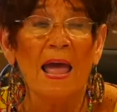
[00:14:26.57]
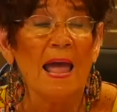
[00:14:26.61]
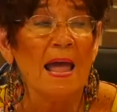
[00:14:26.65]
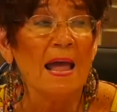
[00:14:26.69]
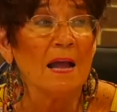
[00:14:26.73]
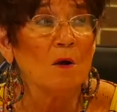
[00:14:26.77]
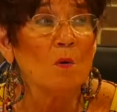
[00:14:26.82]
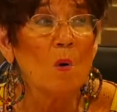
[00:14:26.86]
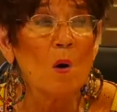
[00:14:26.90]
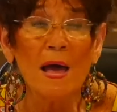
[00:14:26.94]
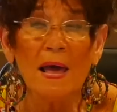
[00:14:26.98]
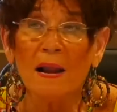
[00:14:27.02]

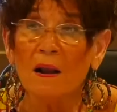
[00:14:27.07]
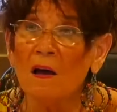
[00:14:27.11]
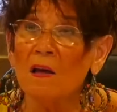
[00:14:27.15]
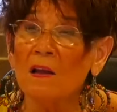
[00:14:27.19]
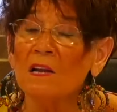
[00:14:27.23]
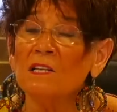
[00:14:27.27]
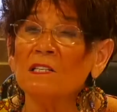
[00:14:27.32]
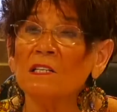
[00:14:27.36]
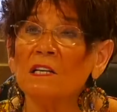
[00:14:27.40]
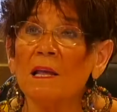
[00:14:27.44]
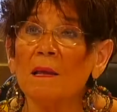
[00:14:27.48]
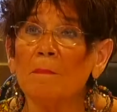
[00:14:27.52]
And quite
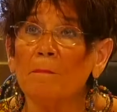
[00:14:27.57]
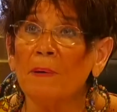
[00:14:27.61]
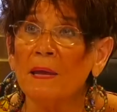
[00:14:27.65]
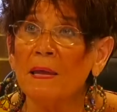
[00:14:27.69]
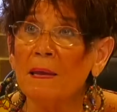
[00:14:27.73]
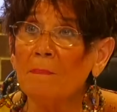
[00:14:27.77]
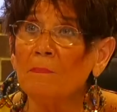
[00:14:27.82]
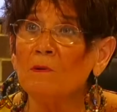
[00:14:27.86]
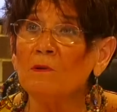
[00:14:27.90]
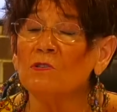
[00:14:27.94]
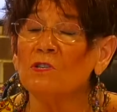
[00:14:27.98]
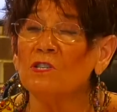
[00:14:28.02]
honestly,
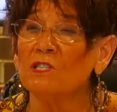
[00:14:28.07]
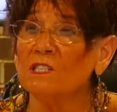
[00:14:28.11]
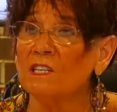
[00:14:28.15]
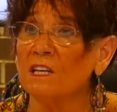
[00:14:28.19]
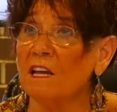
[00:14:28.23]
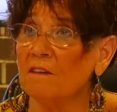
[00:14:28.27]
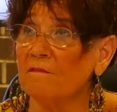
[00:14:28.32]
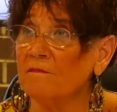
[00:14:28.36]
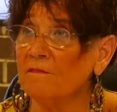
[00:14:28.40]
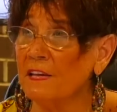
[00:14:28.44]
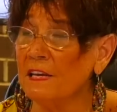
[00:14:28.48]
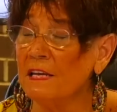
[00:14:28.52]
people just
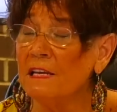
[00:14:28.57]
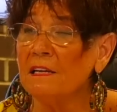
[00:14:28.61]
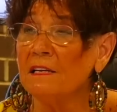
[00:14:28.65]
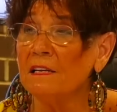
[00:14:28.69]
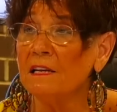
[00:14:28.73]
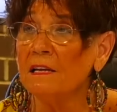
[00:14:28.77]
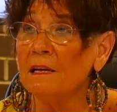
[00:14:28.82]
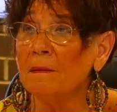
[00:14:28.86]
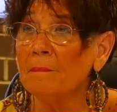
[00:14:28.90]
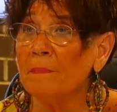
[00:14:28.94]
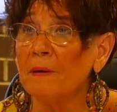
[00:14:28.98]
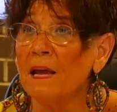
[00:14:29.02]
get fed
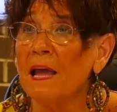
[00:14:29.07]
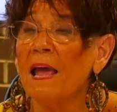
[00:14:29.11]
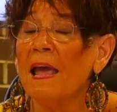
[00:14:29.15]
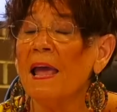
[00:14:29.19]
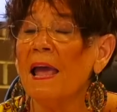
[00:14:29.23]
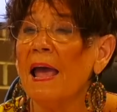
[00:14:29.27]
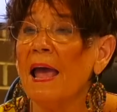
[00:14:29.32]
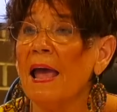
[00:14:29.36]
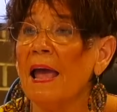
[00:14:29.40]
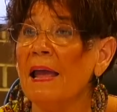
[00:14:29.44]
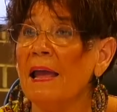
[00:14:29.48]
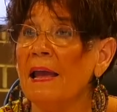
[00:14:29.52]
up
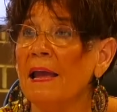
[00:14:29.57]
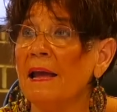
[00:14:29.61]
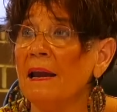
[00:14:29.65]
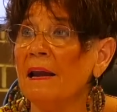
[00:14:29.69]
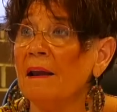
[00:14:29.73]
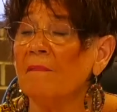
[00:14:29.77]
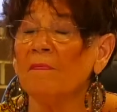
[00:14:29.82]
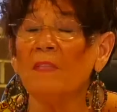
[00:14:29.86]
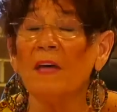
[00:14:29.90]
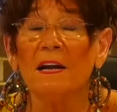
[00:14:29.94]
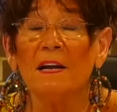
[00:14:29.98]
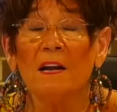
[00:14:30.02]

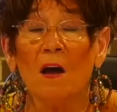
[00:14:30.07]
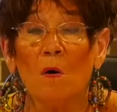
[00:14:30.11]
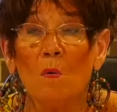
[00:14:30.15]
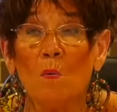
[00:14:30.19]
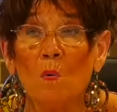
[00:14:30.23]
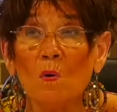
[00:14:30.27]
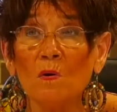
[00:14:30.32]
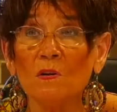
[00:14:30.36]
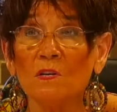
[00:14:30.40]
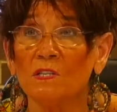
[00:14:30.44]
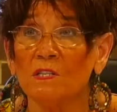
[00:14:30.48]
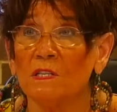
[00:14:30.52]
and they don't
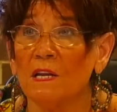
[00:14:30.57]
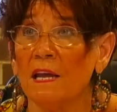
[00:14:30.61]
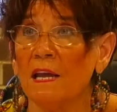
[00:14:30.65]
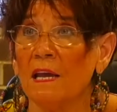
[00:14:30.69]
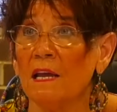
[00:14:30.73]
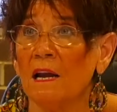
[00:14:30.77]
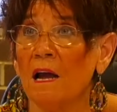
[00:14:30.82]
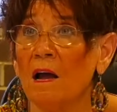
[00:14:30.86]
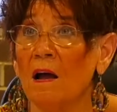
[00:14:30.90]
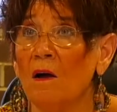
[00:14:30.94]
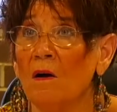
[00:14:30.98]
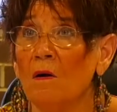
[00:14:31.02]
want to stay
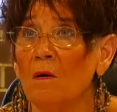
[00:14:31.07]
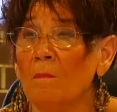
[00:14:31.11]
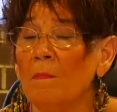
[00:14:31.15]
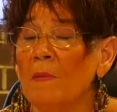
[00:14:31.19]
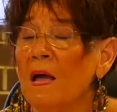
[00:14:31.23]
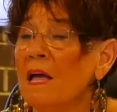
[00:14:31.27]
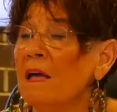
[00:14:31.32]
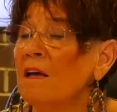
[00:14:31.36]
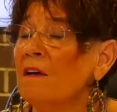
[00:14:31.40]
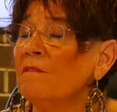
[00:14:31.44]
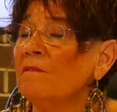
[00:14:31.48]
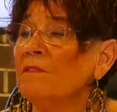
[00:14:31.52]
at home.
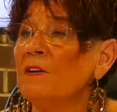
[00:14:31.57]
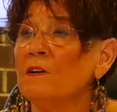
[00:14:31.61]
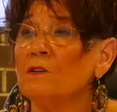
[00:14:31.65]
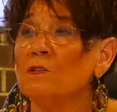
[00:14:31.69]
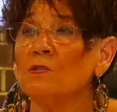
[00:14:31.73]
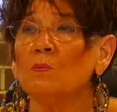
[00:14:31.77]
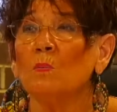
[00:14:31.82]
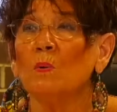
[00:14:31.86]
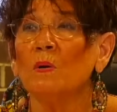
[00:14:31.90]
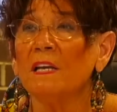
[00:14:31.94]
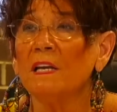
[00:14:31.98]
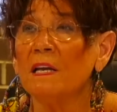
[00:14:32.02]

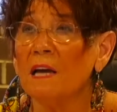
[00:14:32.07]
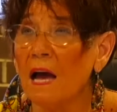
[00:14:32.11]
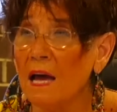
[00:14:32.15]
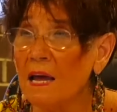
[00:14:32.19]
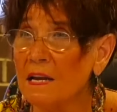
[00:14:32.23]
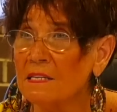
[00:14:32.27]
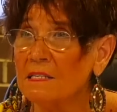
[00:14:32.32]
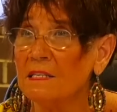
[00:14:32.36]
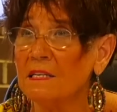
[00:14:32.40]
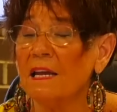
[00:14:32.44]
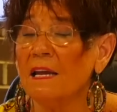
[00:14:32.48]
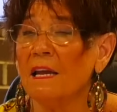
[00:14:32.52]
Folks, we got
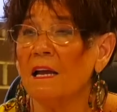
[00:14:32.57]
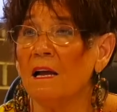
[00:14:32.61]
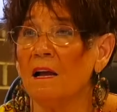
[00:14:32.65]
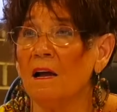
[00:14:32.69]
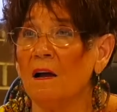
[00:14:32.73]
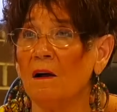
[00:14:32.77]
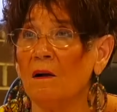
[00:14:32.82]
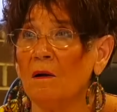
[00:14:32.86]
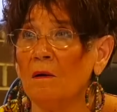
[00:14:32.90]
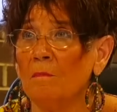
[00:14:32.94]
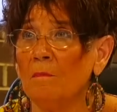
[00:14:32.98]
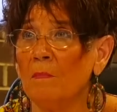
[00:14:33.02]
to stay at
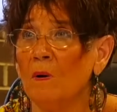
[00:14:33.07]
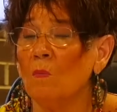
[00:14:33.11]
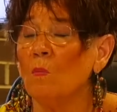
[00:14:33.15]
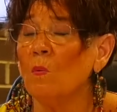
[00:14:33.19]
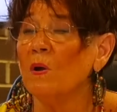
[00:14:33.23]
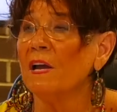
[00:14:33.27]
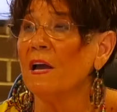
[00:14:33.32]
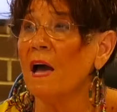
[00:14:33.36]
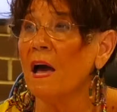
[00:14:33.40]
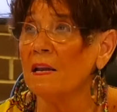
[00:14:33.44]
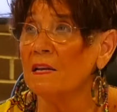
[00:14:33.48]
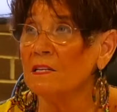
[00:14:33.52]
home.
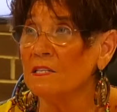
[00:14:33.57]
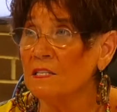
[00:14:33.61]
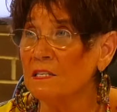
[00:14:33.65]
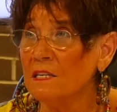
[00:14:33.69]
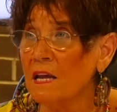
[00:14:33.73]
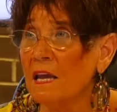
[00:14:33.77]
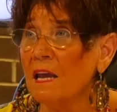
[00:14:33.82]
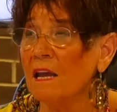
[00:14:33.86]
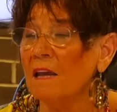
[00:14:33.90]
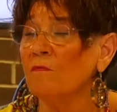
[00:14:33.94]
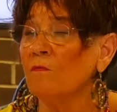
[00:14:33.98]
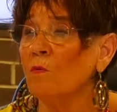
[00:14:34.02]
We got to
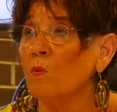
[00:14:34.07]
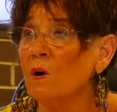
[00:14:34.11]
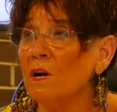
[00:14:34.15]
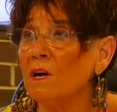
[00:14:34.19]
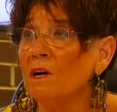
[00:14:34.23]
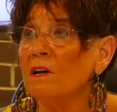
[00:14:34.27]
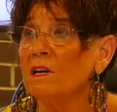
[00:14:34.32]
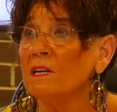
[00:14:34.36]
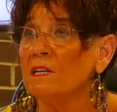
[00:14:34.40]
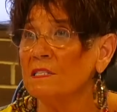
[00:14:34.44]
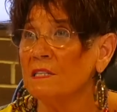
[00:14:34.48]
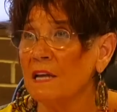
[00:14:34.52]
stay. If we're
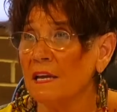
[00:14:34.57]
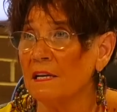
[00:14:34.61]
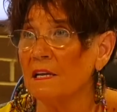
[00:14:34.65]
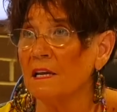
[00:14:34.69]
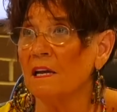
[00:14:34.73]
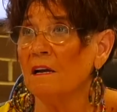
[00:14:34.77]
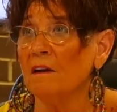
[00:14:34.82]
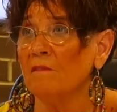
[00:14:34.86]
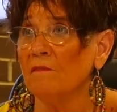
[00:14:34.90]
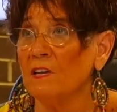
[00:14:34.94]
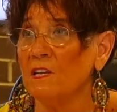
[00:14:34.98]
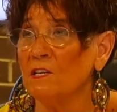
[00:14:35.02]
going to take
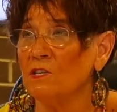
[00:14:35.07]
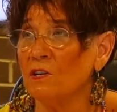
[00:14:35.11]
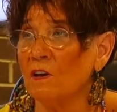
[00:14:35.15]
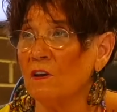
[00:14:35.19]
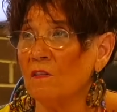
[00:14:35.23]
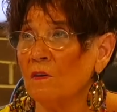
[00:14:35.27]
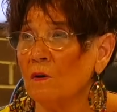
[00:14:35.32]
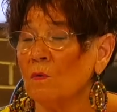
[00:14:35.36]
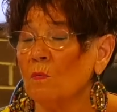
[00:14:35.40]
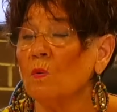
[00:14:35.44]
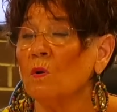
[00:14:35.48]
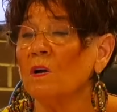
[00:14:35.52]
care of each
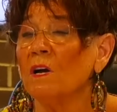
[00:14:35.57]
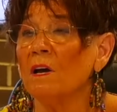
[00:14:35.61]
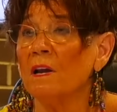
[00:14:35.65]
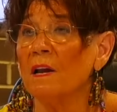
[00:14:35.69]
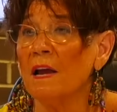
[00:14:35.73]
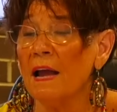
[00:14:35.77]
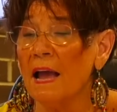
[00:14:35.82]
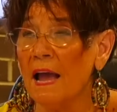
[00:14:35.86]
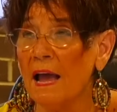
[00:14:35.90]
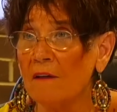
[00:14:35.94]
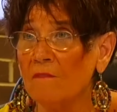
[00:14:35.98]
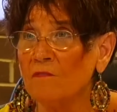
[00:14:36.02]
other, we're going to
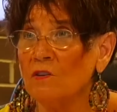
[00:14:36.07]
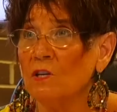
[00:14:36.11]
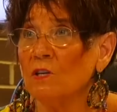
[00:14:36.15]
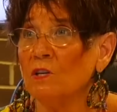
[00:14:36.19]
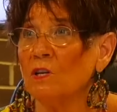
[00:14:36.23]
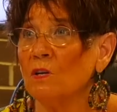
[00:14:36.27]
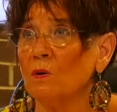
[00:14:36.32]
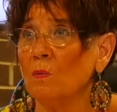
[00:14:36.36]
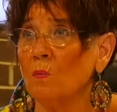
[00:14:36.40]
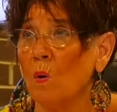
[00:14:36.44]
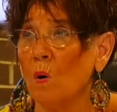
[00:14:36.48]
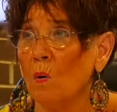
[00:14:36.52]
have to
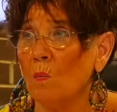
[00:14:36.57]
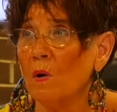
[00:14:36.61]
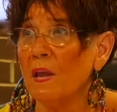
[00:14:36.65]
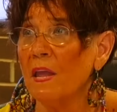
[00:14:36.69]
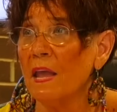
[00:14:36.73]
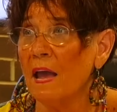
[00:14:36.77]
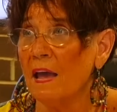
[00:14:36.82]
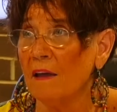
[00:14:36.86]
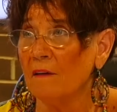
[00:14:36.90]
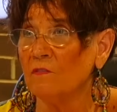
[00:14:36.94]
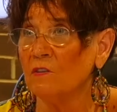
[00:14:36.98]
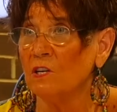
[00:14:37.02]
do what we
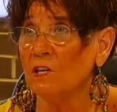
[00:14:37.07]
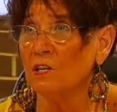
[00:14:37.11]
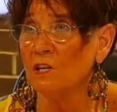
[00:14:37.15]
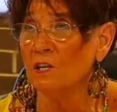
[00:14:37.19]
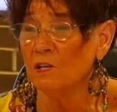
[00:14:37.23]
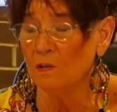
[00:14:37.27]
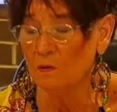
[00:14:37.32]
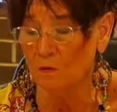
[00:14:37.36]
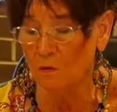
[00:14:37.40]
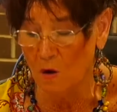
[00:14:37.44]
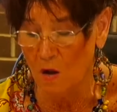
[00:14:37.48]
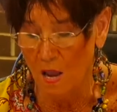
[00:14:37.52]
have to
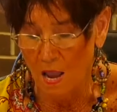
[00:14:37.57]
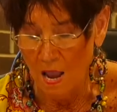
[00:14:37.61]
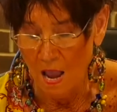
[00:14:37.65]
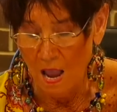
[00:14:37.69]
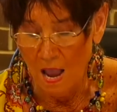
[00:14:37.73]
do.